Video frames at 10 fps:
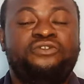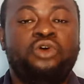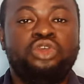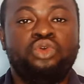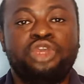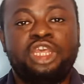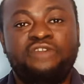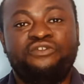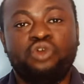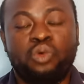before you
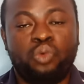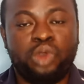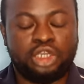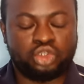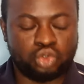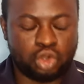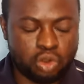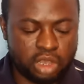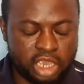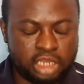give your work
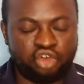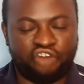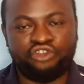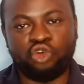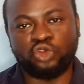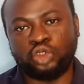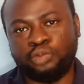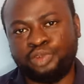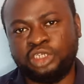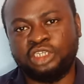to any your
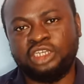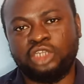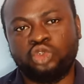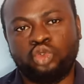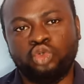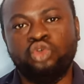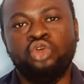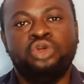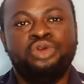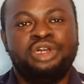superior
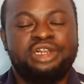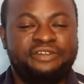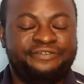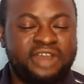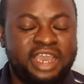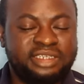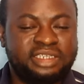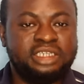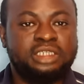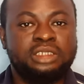to
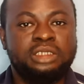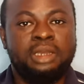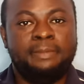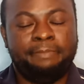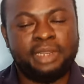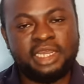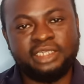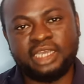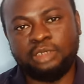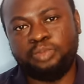revise it,
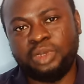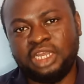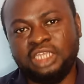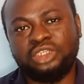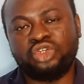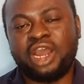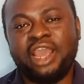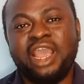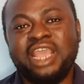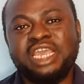please and please
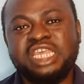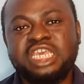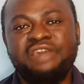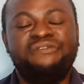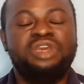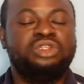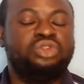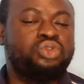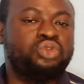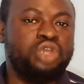try and give
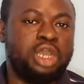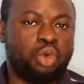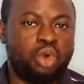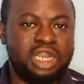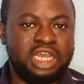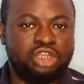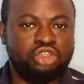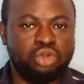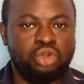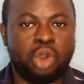it to a
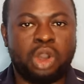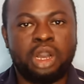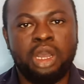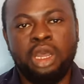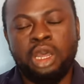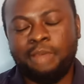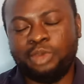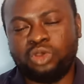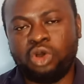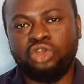colleague to look,
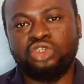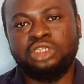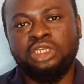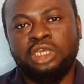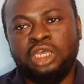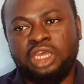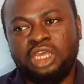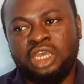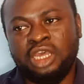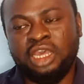because
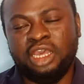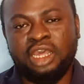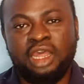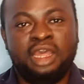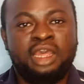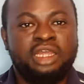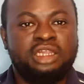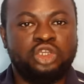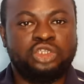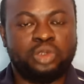
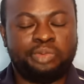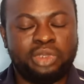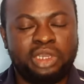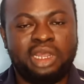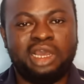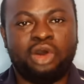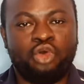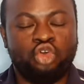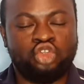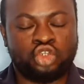the superior
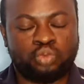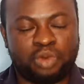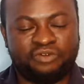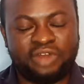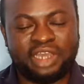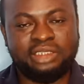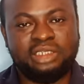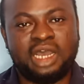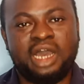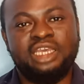or the
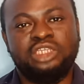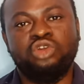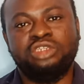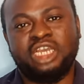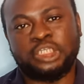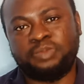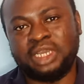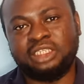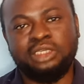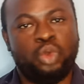supervisor is not
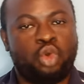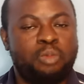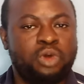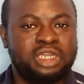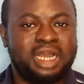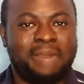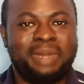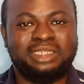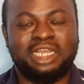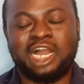expecting common
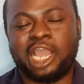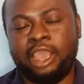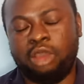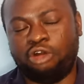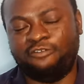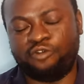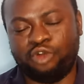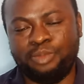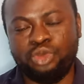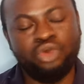grammatical error
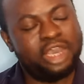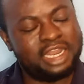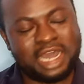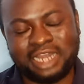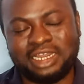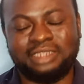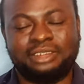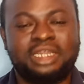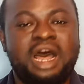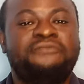from you and
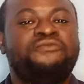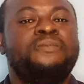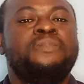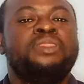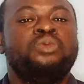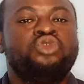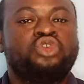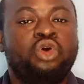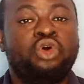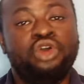other staff.
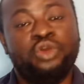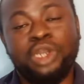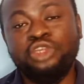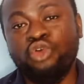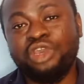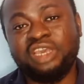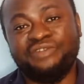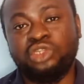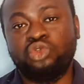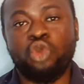So when you
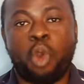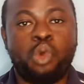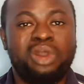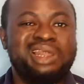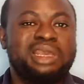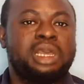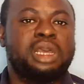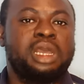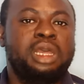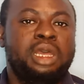give it to your colleague,